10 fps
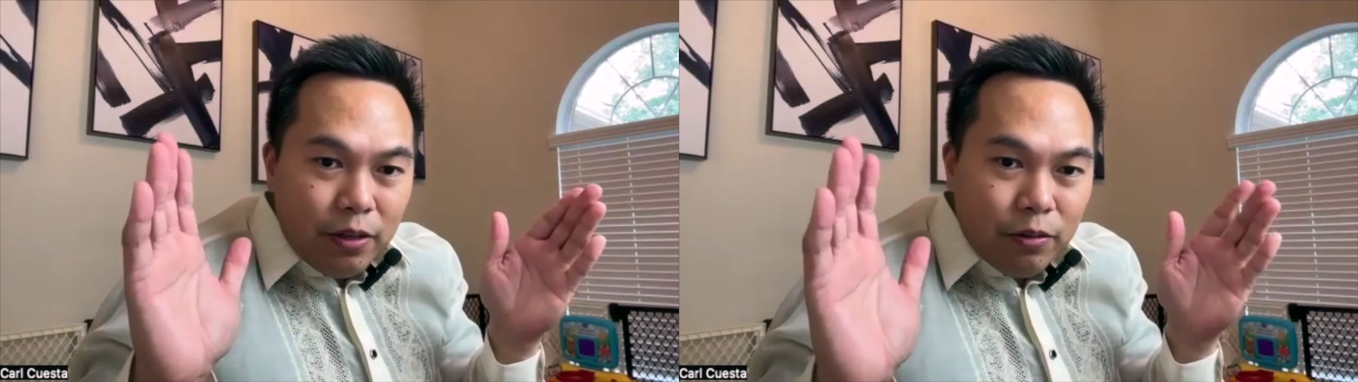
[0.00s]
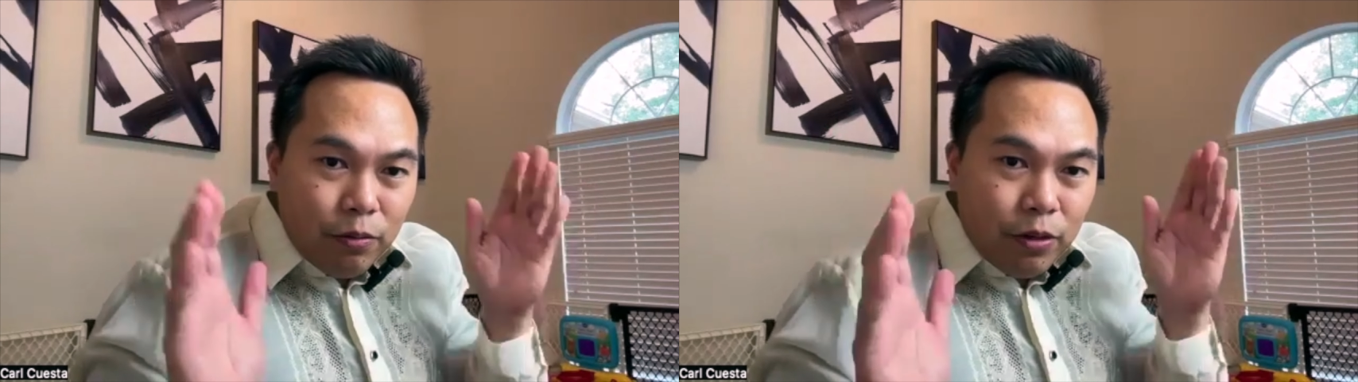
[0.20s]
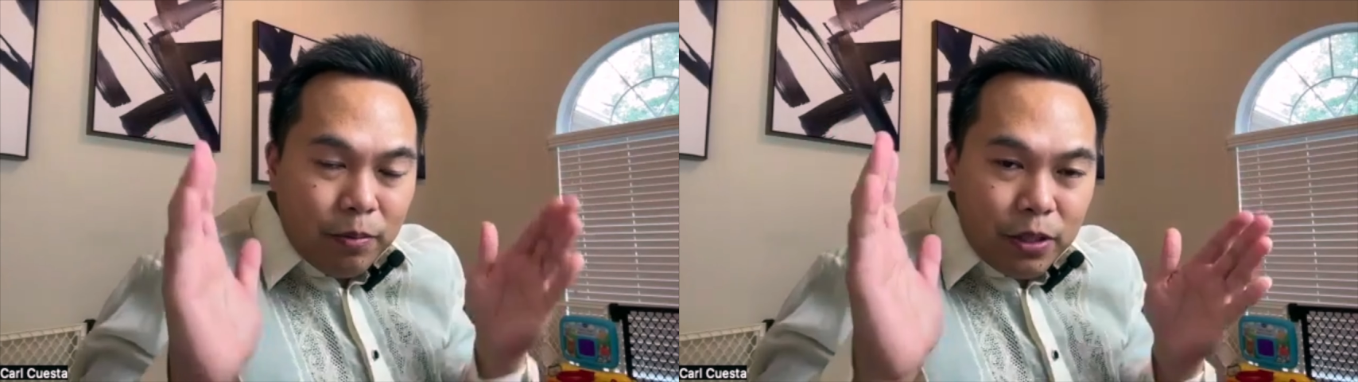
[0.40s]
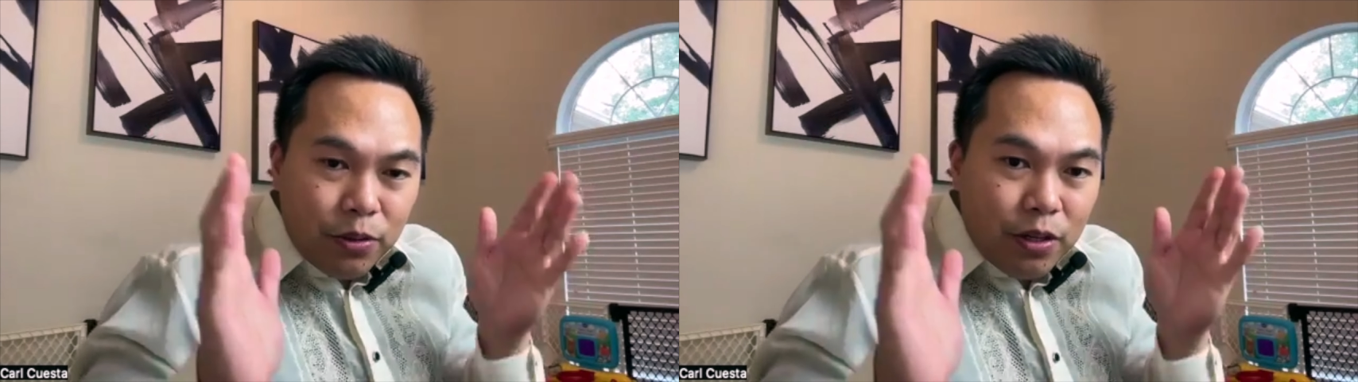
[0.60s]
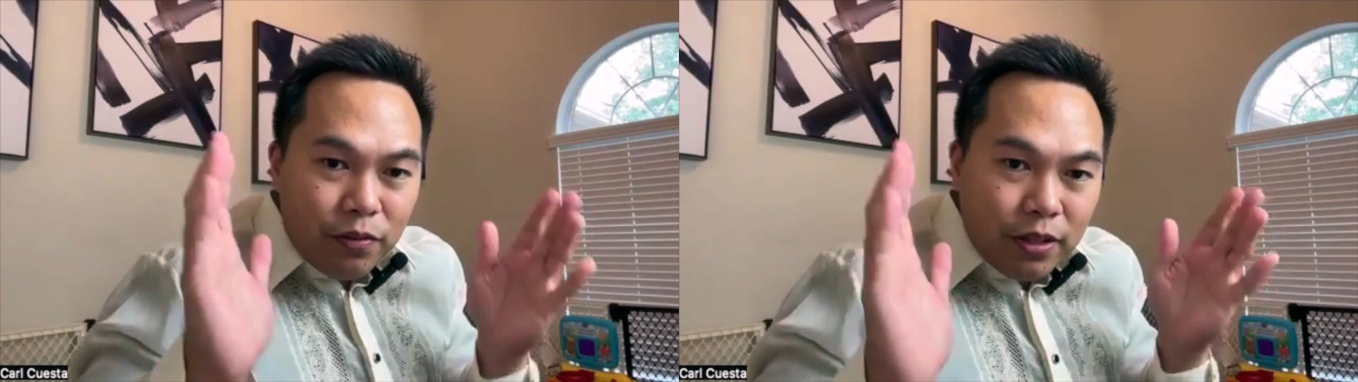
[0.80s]
Would it be
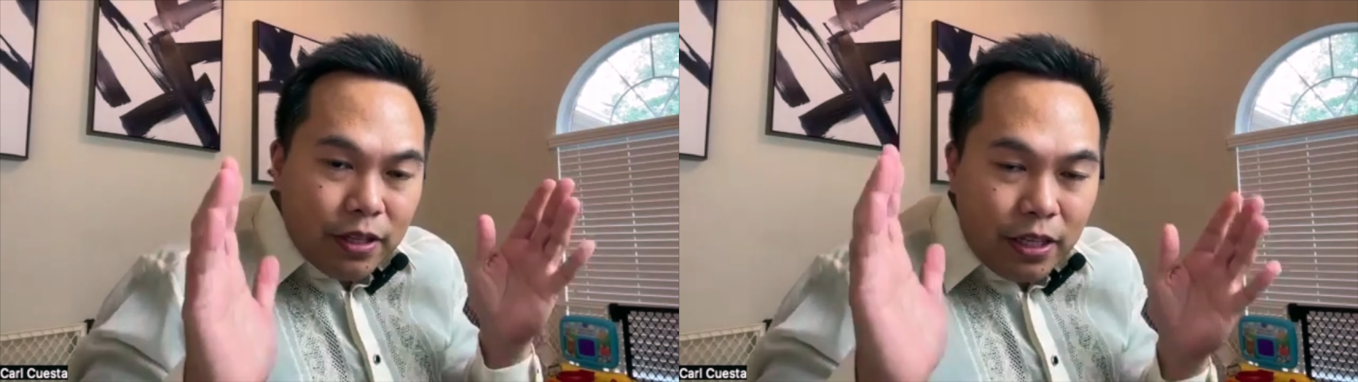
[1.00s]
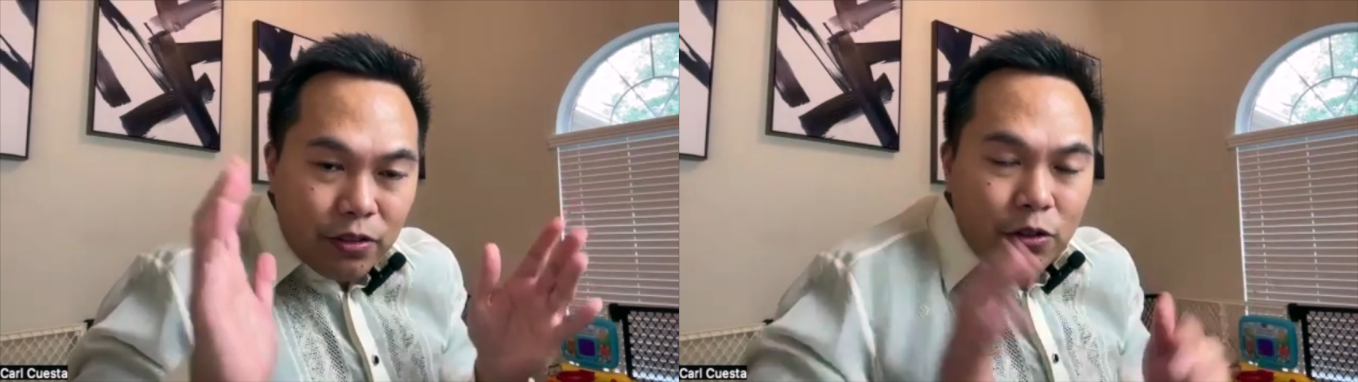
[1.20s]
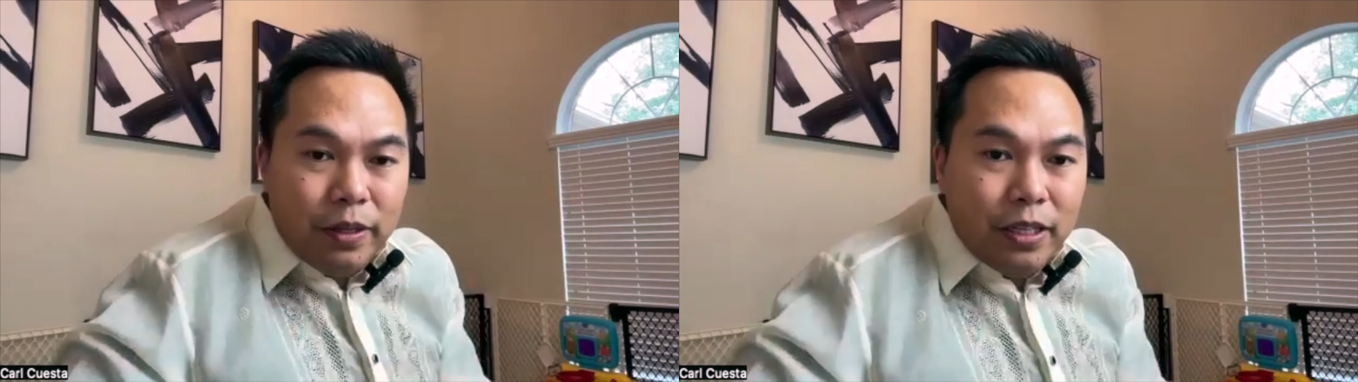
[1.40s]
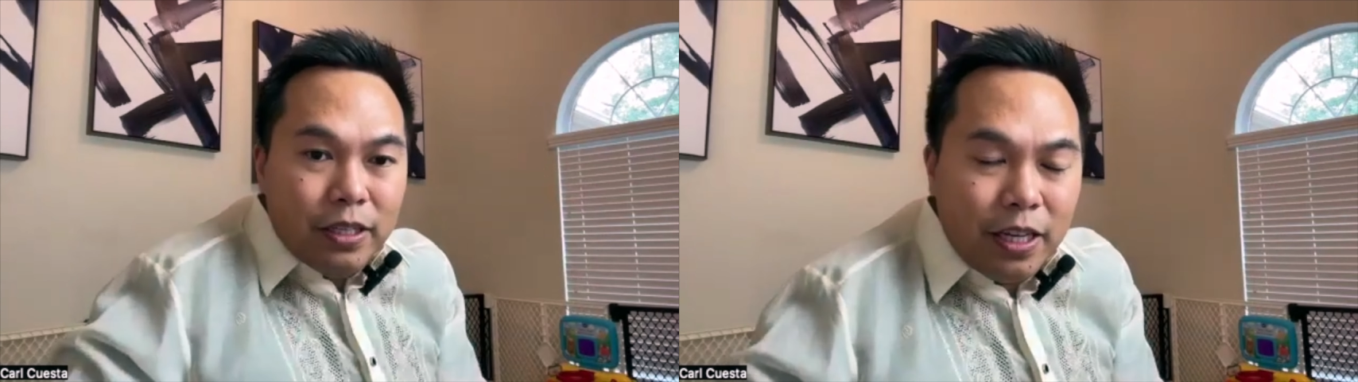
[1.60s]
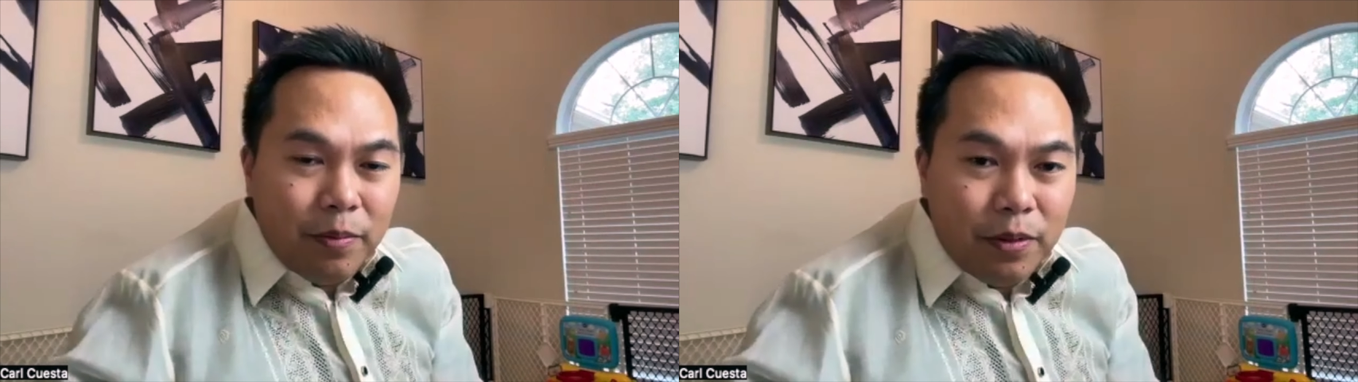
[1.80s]
two different things or would it be the
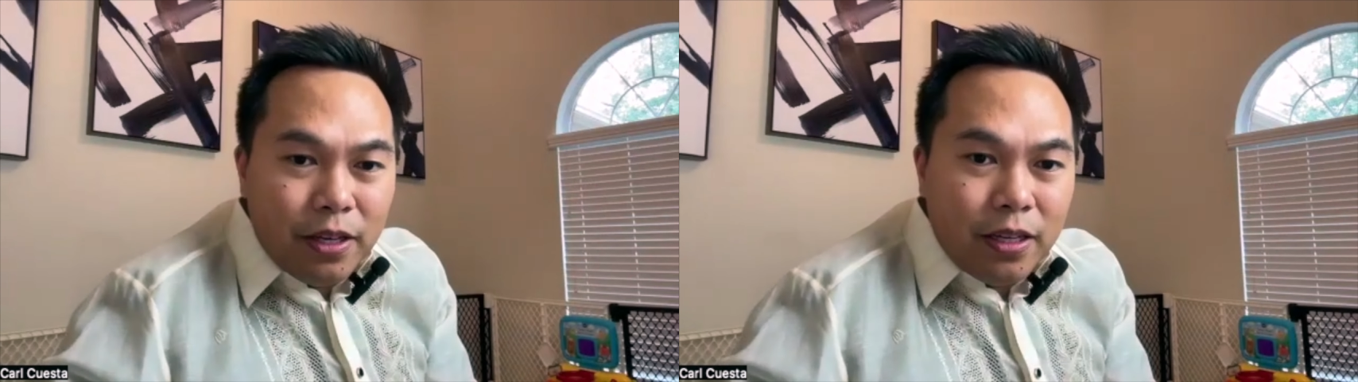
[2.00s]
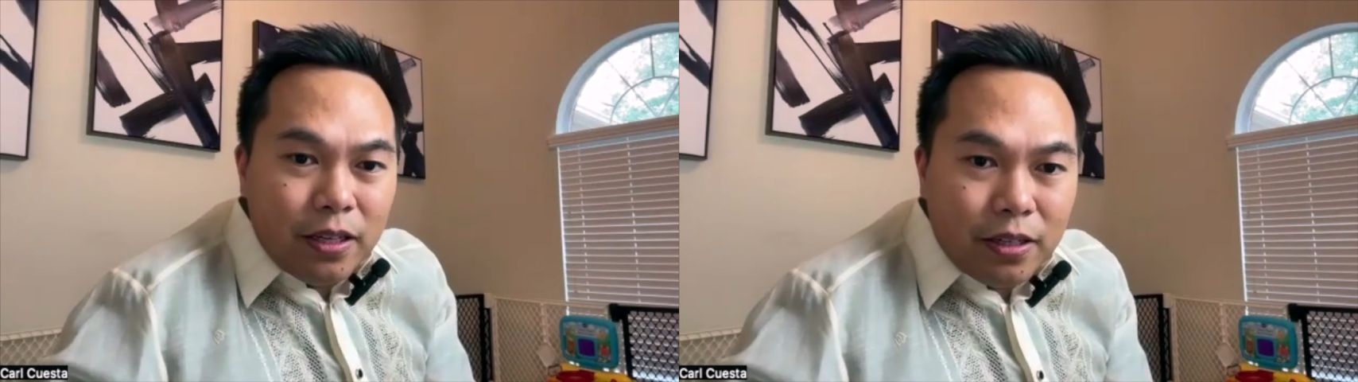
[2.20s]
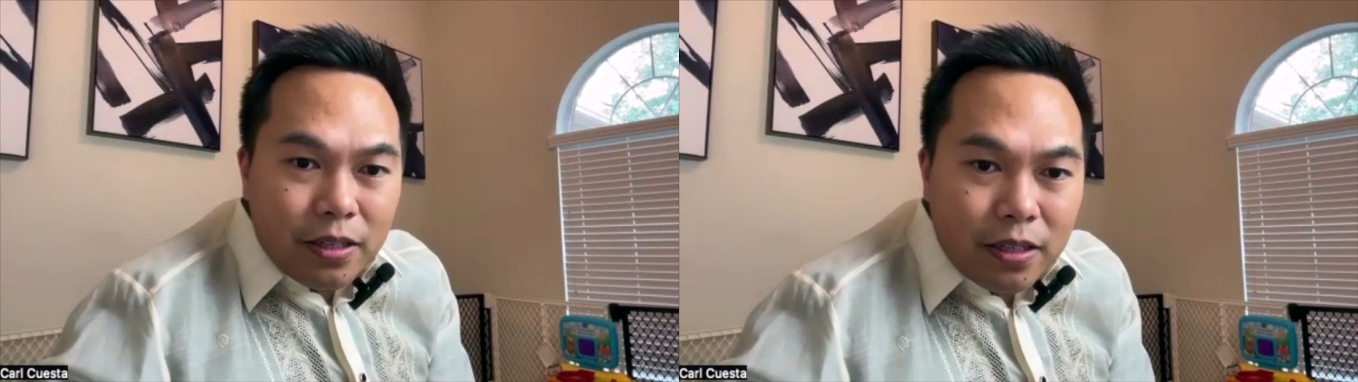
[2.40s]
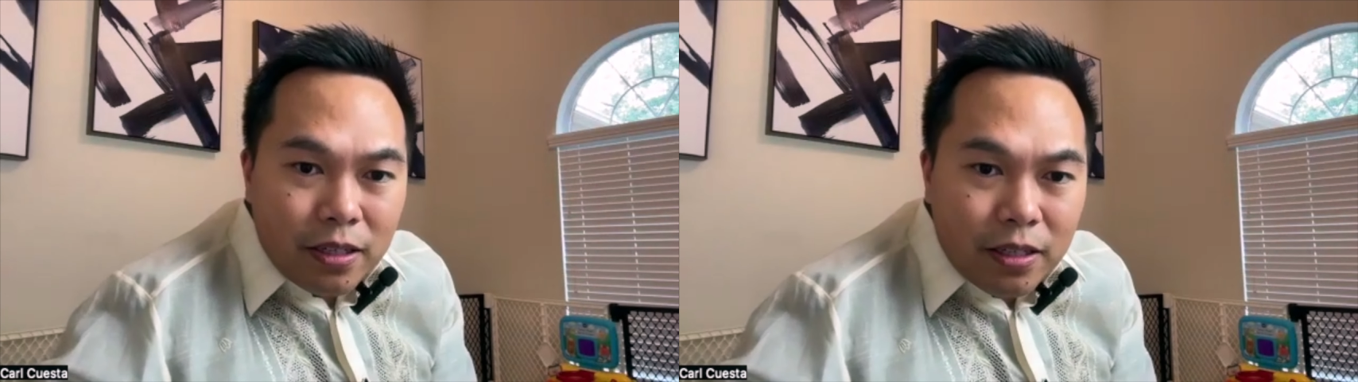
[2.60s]
same thing? Or